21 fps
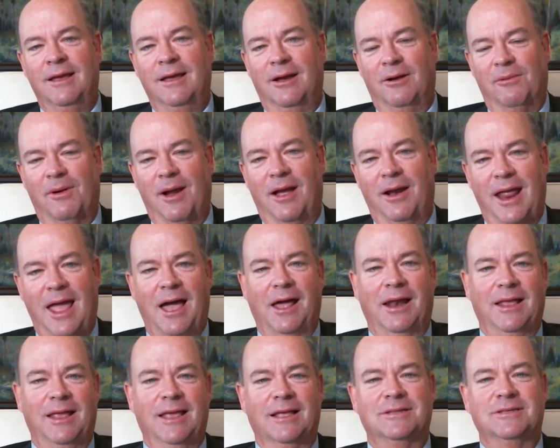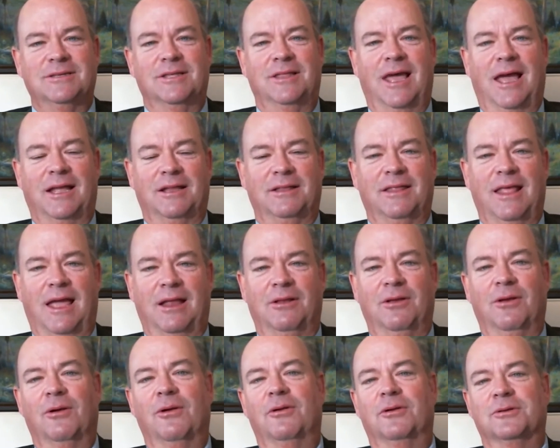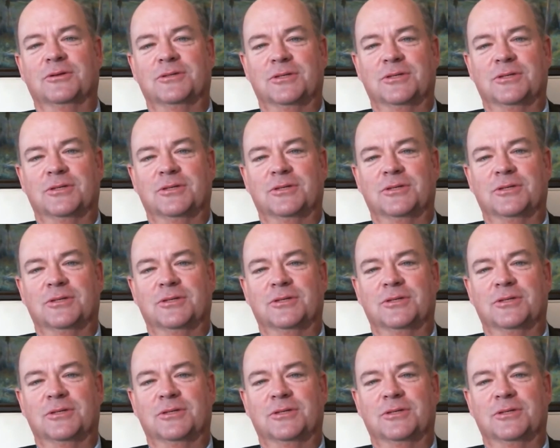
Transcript: around how to get to that goal.